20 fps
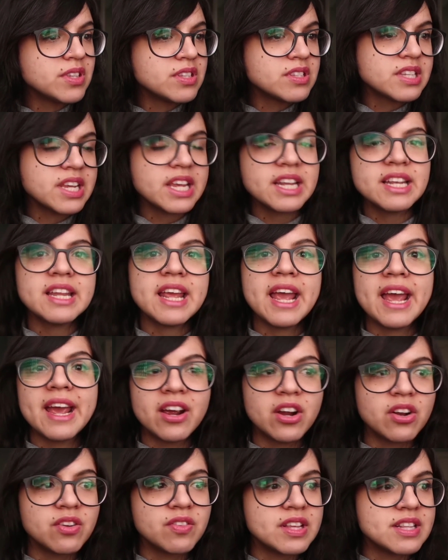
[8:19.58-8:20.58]

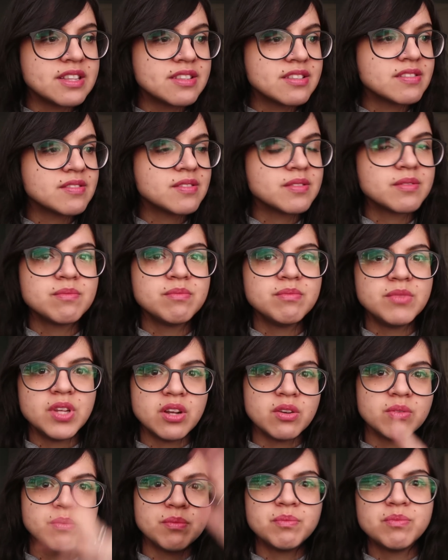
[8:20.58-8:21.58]
skincare that's,
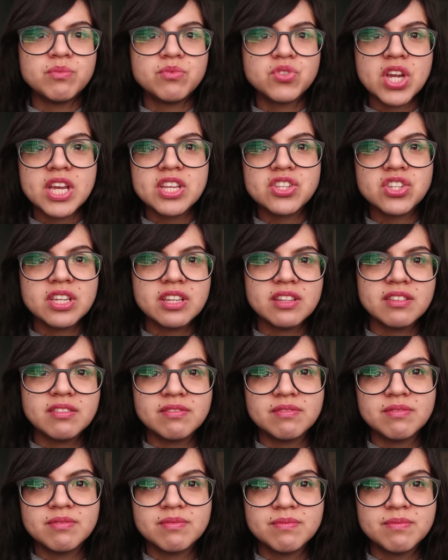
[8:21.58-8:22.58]
you know,
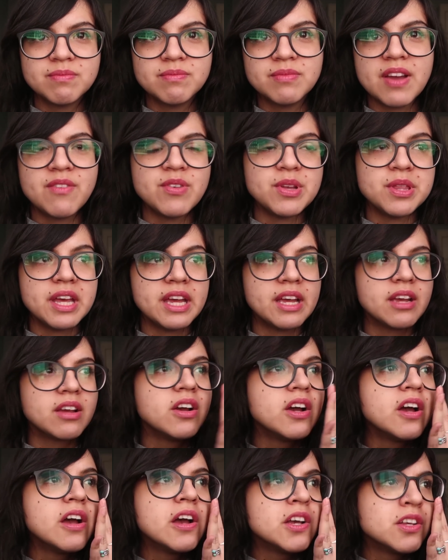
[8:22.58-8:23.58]
changing
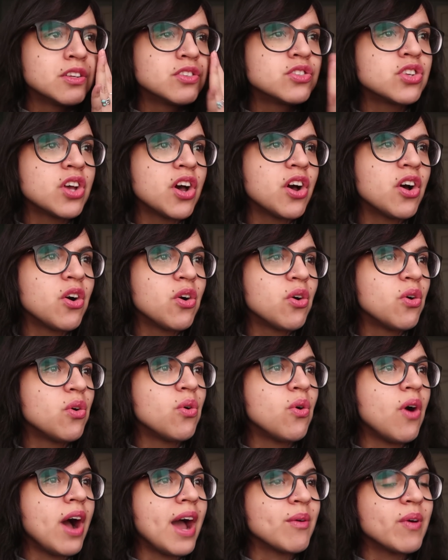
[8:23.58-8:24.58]
everything.
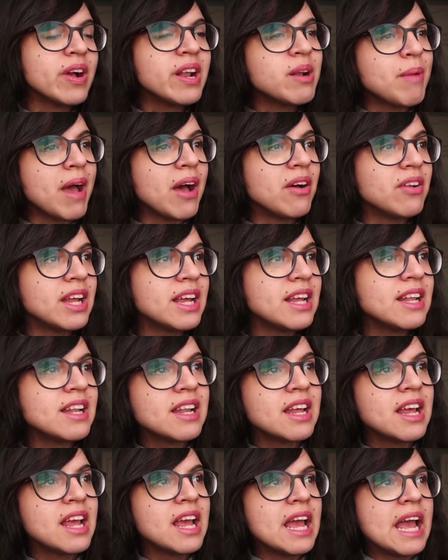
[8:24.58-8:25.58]
So I read about
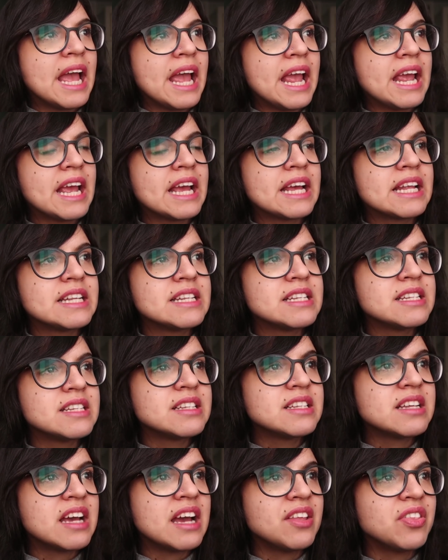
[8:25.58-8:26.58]
it
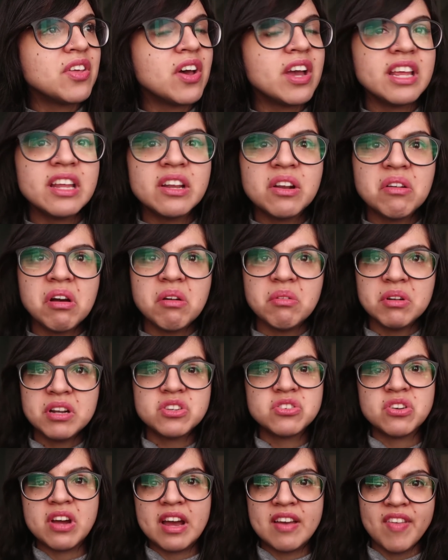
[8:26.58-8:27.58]
and I thought, you know, I
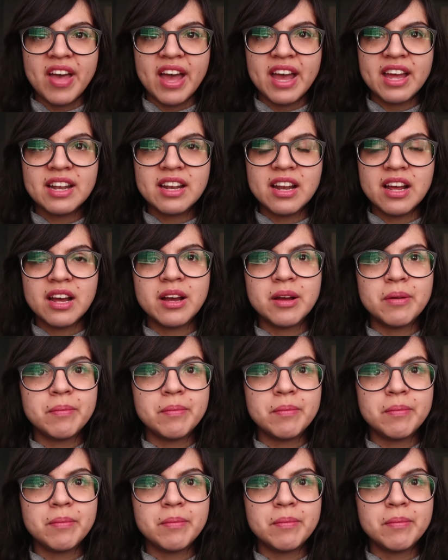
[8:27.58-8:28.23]
want to try that.